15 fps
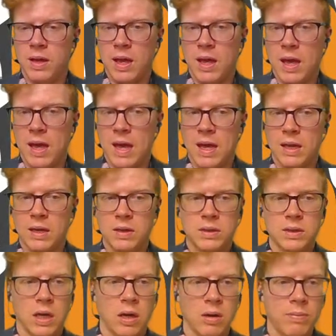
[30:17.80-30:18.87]
And
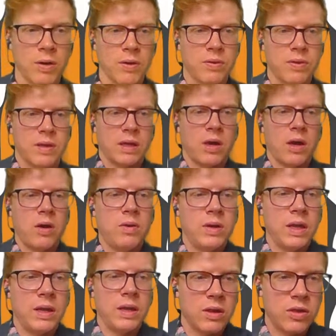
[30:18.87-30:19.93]
I'll post the code
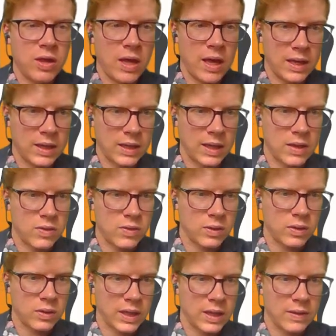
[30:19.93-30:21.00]
in the chat in case you're
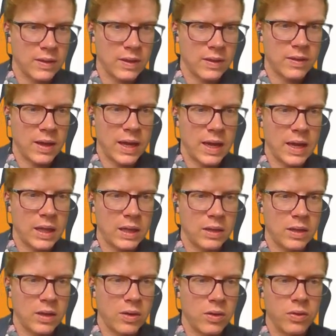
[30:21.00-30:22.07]
looking at this at a
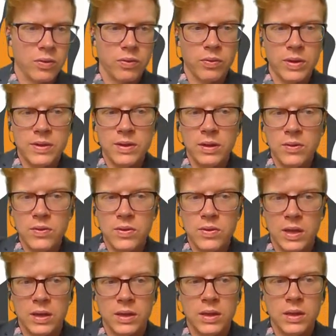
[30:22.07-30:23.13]
low
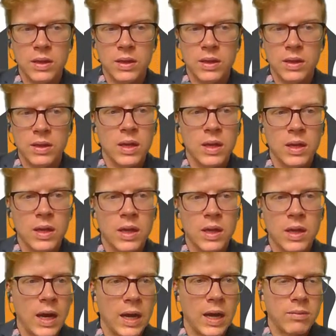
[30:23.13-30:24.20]
resolution.
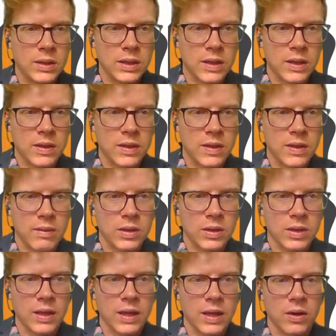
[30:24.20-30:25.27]
Let's have a look at
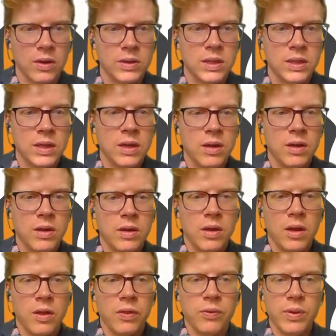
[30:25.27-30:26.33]
that code.
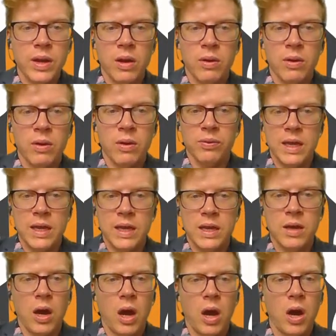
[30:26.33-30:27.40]

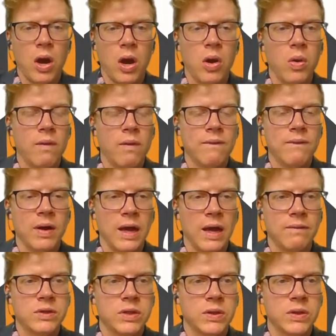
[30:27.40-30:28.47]

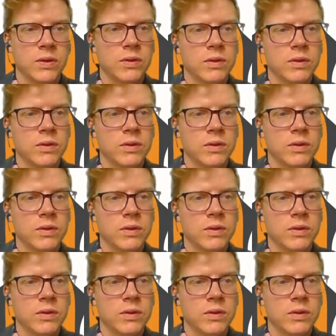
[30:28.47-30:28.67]
303052.